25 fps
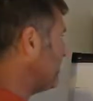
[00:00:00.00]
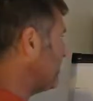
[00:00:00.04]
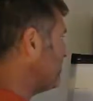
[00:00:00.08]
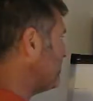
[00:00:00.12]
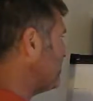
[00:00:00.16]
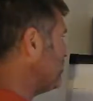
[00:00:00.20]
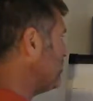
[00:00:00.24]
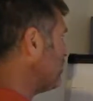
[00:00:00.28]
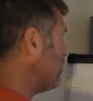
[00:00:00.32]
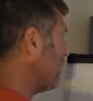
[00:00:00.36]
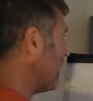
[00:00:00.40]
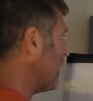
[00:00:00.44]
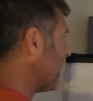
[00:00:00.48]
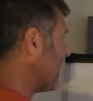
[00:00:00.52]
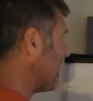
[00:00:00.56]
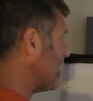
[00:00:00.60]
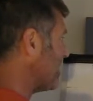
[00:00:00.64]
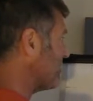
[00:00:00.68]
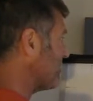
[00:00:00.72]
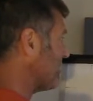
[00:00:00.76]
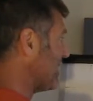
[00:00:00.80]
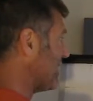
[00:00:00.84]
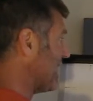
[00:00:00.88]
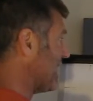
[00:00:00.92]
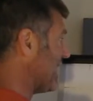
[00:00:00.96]
you have a
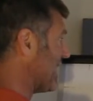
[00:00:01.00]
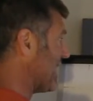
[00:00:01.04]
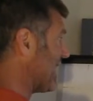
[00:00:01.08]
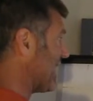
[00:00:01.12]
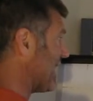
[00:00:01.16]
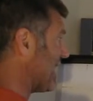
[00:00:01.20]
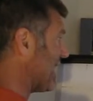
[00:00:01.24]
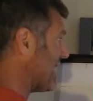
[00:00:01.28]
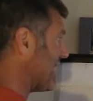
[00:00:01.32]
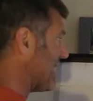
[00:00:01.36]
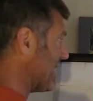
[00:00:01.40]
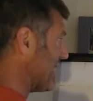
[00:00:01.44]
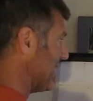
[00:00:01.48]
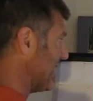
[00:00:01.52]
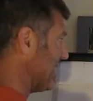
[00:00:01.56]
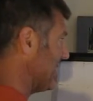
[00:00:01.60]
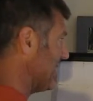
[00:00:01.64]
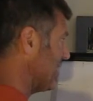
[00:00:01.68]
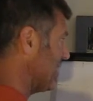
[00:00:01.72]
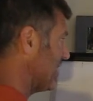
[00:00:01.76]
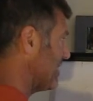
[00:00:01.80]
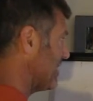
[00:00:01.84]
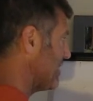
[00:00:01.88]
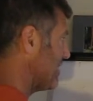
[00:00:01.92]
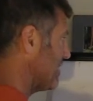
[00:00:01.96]
high
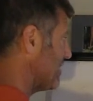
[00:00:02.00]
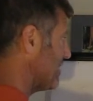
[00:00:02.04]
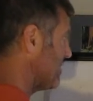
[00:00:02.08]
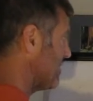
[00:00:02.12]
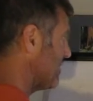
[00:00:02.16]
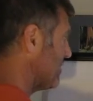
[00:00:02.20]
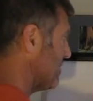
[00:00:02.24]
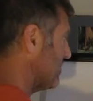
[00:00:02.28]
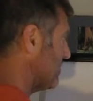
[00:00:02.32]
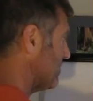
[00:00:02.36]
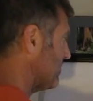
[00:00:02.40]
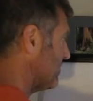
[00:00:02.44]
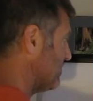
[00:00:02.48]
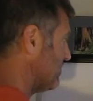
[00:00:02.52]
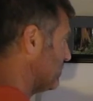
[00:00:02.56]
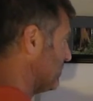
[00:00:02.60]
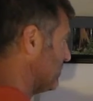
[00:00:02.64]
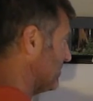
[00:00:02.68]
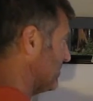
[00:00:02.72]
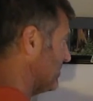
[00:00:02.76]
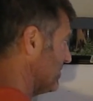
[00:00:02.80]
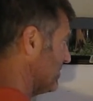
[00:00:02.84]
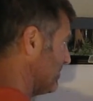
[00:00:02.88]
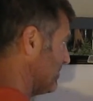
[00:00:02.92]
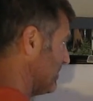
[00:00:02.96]

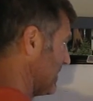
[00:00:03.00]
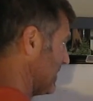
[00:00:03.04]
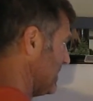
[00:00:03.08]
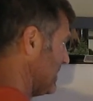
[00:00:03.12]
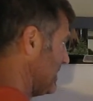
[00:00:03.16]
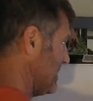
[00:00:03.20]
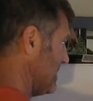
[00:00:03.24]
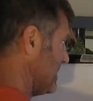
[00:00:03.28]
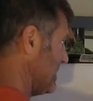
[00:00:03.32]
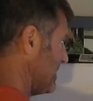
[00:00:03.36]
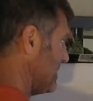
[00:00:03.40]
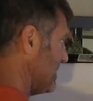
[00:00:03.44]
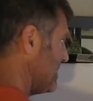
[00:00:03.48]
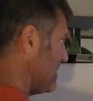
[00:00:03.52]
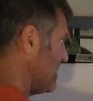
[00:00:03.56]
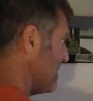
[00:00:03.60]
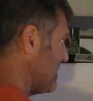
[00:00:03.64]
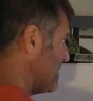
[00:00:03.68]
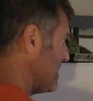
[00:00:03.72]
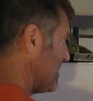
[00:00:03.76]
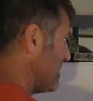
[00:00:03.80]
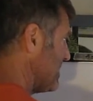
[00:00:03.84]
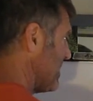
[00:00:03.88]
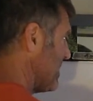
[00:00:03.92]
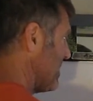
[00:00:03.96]
specific heat,
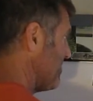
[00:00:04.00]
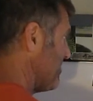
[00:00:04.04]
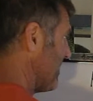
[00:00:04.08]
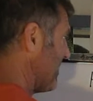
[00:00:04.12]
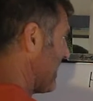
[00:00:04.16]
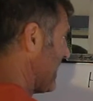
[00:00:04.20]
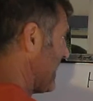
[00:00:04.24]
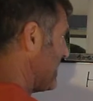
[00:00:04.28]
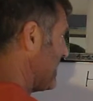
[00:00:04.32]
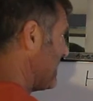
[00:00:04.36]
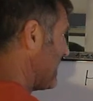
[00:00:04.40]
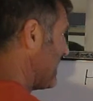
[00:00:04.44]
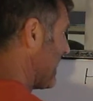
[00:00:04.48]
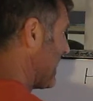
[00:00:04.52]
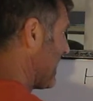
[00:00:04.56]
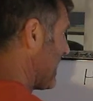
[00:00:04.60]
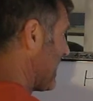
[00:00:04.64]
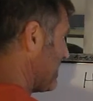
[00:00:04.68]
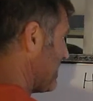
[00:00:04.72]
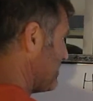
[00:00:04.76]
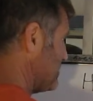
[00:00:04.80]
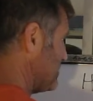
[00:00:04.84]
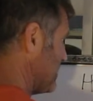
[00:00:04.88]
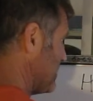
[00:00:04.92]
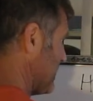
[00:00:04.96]
if any
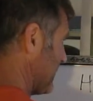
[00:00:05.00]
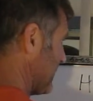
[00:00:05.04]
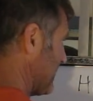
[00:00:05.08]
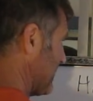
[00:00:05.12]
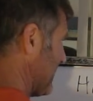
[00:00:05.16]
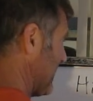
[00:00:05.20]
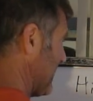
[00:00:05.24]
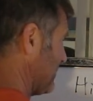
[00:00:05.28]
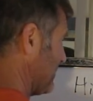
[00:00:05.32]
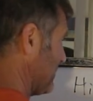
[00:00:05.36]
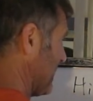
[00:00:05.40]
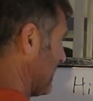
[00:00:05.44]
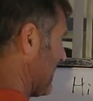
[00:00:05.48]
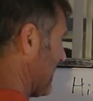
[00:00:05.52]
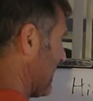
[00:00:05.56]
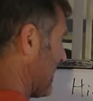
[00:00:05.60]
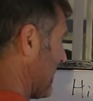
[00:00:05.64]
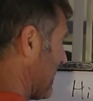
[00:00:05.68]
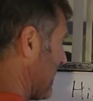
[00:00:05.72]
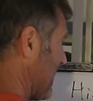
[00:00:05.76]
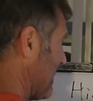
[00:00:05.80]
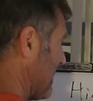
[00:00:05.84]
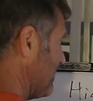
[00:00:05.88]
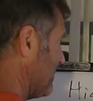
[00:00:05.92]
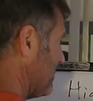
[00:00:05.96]
object has a
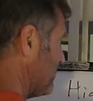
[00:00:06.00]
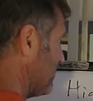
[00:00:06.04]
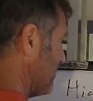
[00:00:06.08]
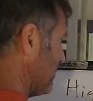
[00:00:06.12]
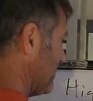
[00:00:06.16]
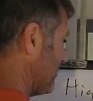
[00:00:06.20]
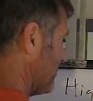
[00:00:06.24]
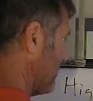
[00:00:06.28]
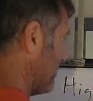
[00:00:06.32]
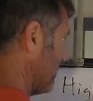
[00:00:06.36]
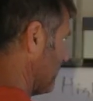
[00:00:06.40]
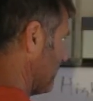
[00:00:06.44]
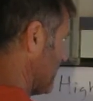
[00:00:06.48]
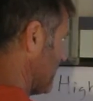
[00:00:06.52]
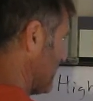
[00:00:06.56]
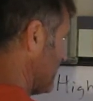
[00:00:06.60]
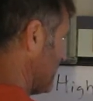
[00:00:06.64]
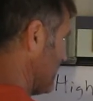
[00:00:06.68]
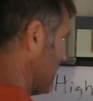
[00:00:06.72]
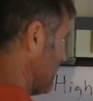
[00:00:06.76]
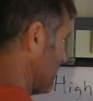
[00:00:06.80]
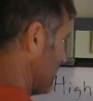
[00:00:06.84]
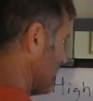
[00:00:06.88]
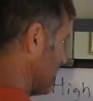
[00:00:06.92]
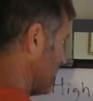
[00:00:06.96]
high specific heat,
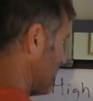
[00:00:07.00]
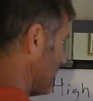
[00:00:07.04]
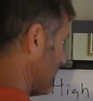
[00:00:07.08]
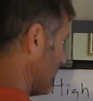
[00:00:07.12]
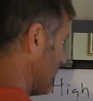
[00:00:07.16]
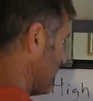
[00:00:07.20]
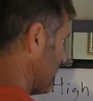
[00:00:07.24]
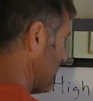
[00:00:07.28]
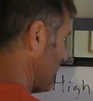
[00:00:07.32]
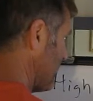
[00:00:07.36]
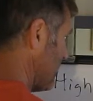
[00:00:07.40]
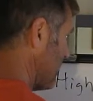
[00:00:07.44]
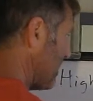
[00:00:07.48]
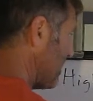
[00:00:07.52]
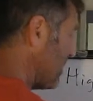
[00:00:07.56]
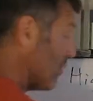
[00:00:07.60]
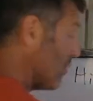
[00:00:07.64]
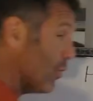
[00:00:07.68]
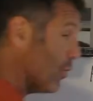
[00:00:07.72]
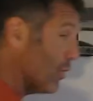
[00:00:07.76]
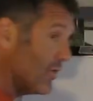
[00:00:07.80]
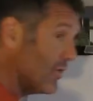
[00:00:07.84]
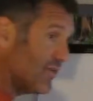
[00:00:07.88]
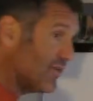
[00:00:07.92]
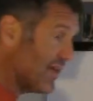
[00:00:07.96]
what does
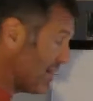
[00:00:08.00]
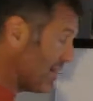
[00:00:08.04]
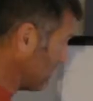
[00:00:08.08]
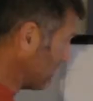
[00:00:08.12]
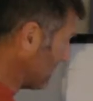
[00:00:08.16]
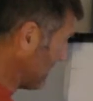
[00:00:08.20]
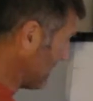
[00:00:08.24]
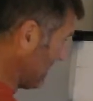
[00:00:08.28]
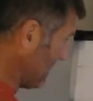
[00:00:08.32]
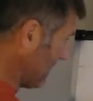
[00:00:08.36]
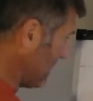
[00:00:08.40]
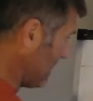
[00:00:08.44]
that mean?